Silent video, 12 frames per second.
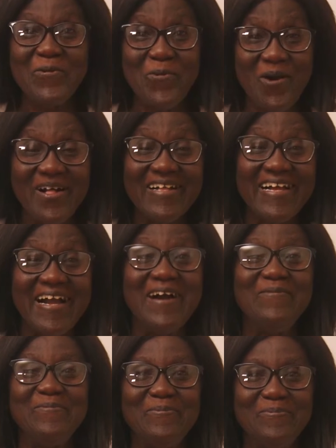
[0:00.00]

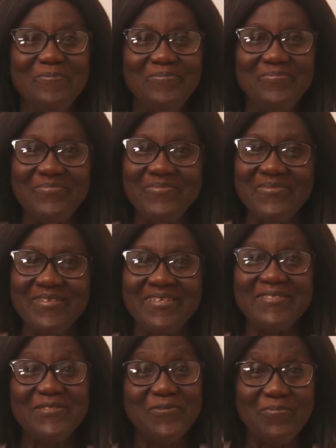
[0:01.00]
Welcome
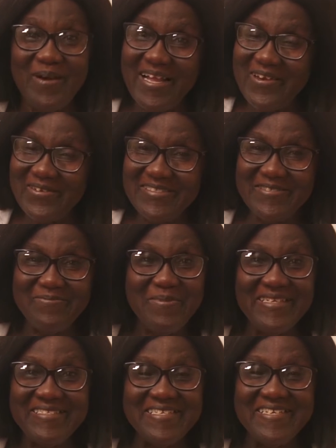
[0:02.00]
to Biology
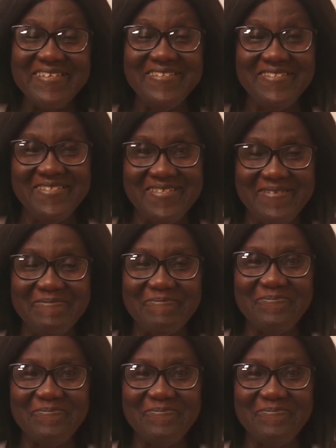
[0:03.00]
Made Easy.